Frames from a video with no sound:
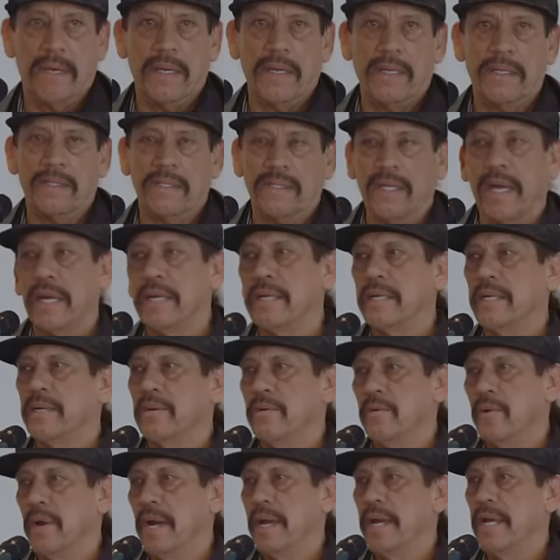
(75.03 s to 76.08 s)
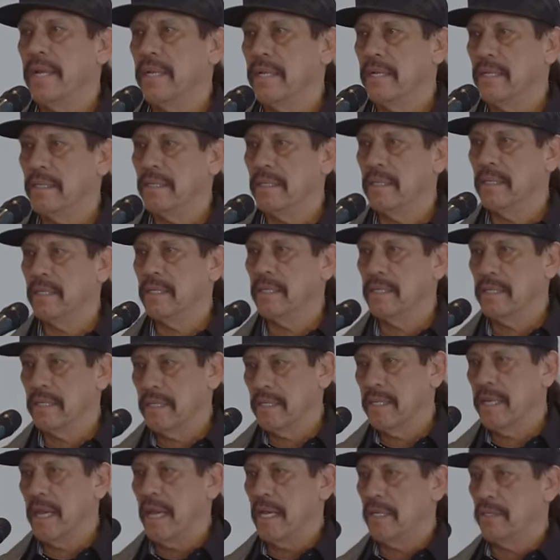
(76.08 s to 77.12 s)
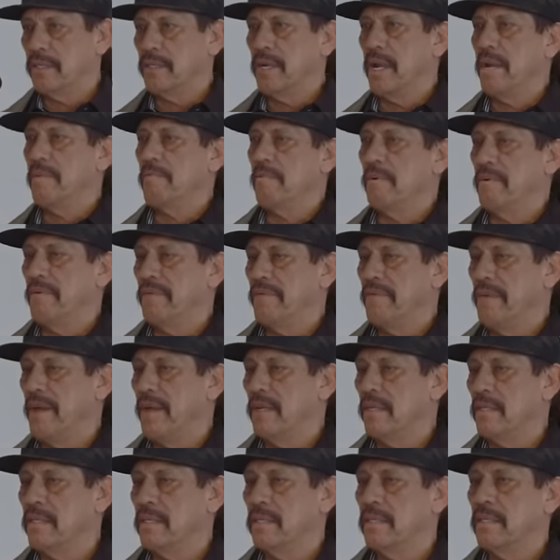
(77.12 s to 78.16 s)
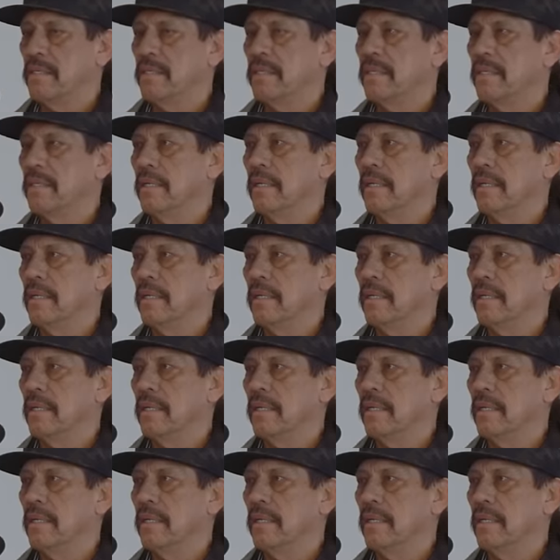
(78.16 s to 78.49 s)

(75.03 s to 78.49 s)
inciting a riot is a gas chamber offense.